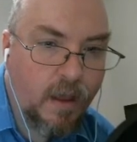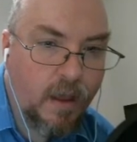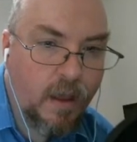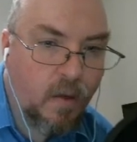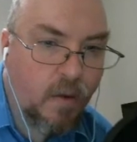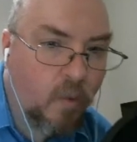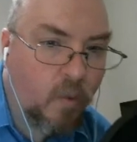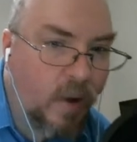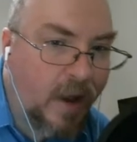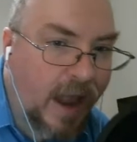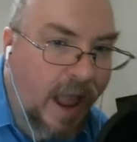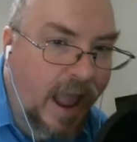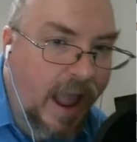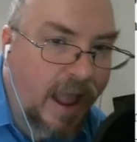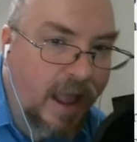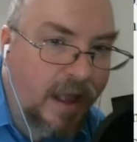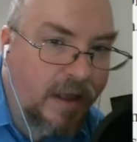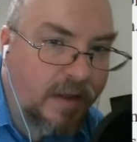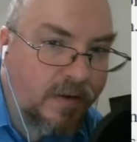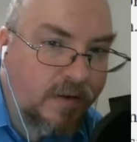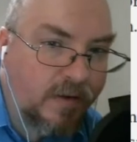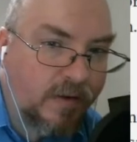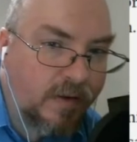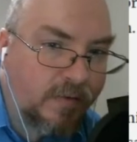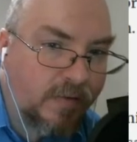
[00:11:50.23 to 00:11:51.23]
When
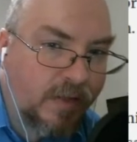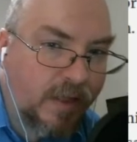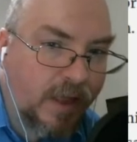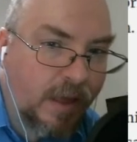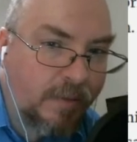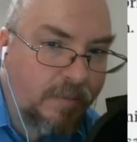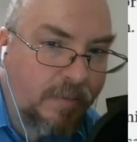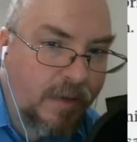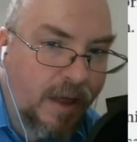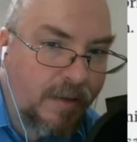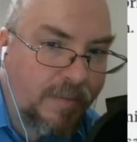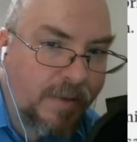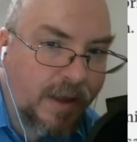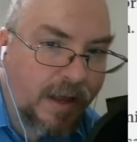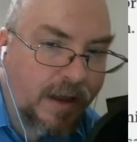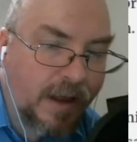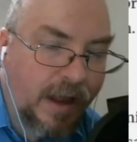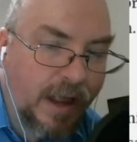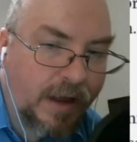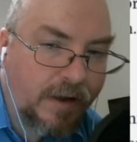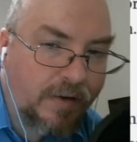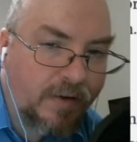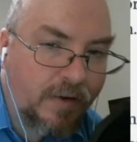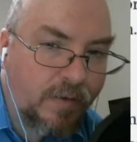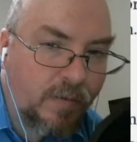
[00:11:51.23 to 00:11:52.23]
asked if the upcoming
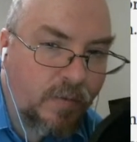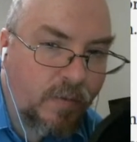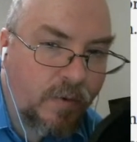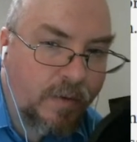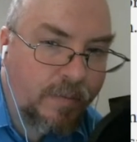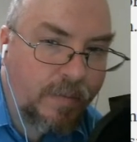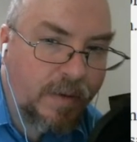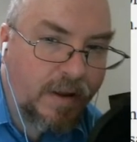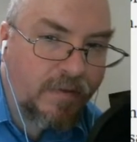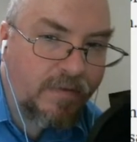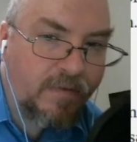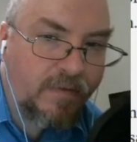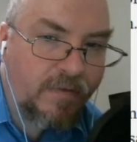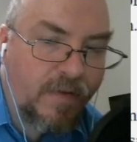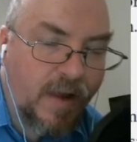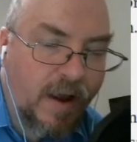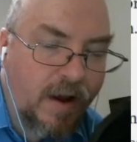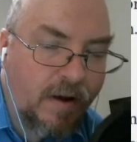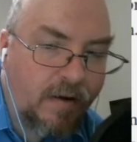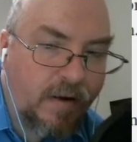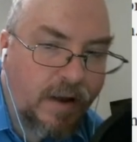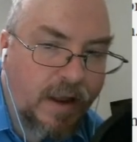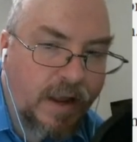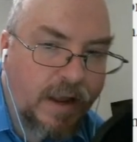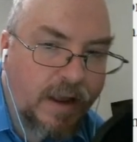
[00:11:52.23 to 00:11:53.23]
election would be
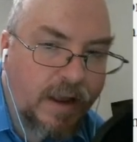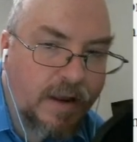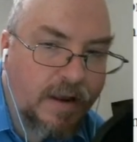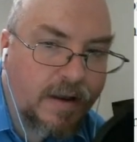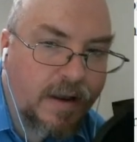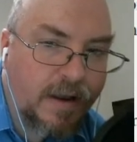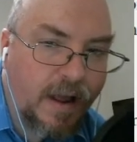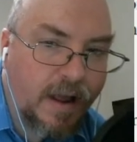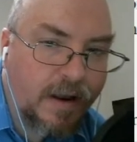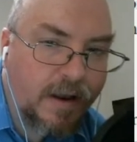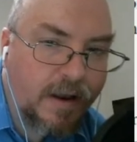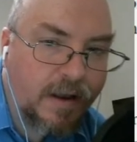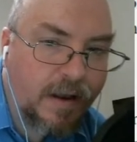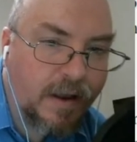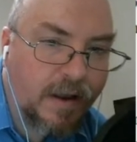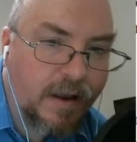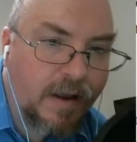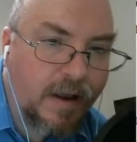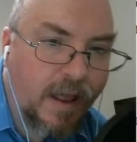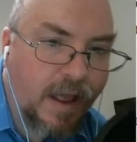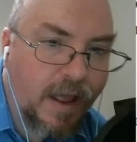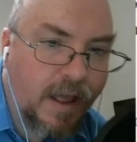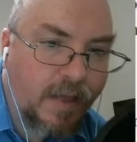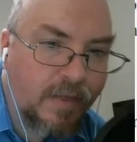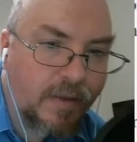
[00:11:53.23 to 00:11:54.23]
fairly
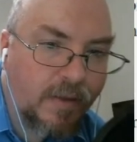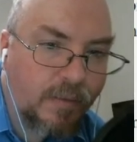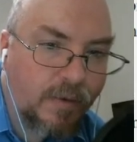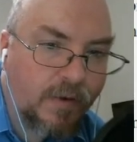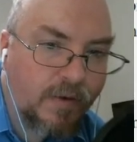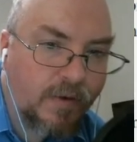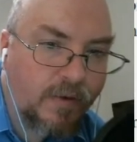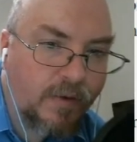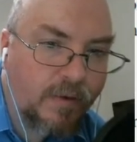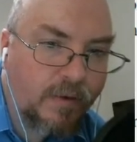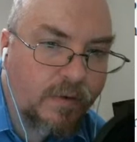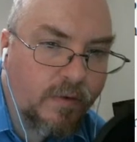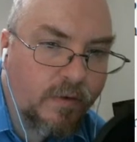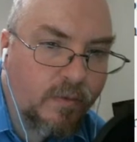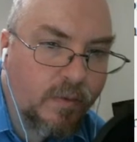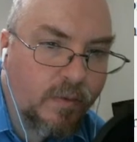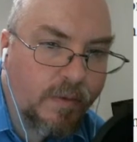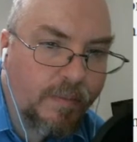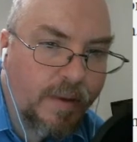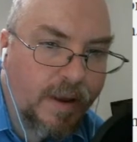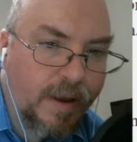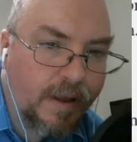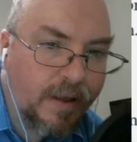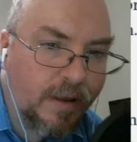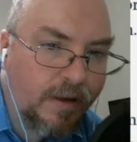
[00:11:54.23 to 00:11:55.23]
conducted and the results
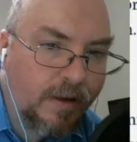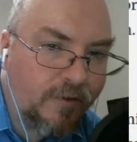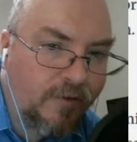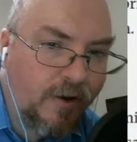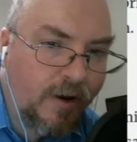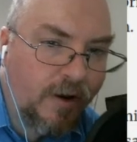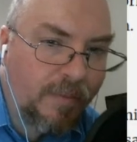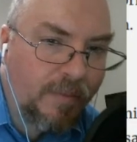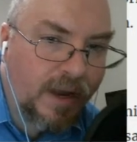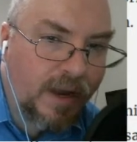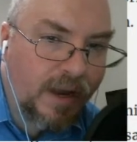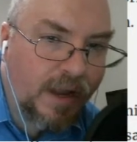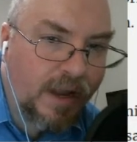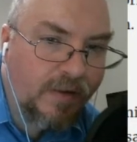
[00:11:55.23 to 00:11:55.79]
would be legitimate,